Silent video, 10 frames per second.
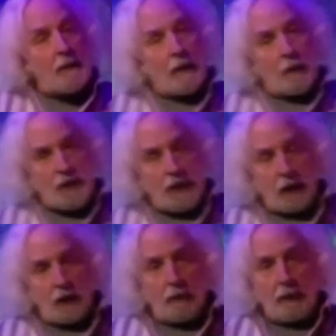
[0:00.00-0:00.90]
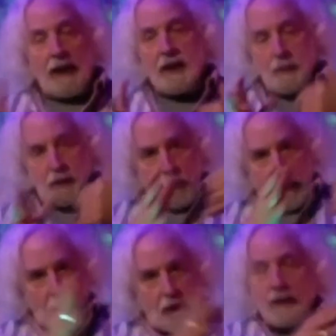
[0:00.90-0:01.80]
particular place
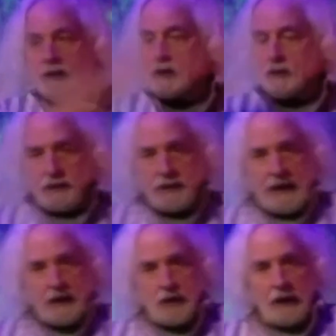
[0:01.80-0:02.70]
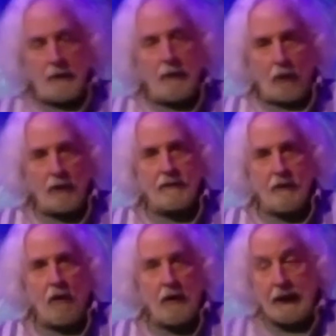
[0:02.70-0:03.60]
between Grand Central Station and the Port
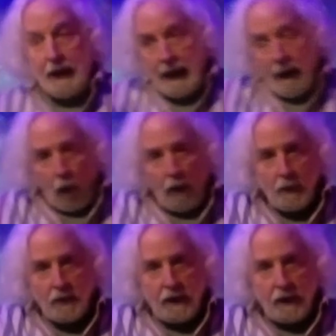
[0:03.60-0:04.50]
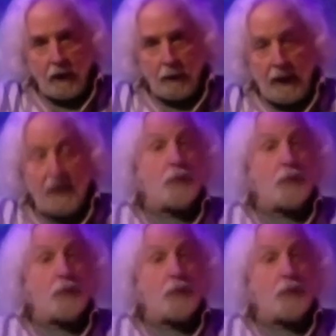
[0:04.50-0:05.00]
Authority, one particular place, which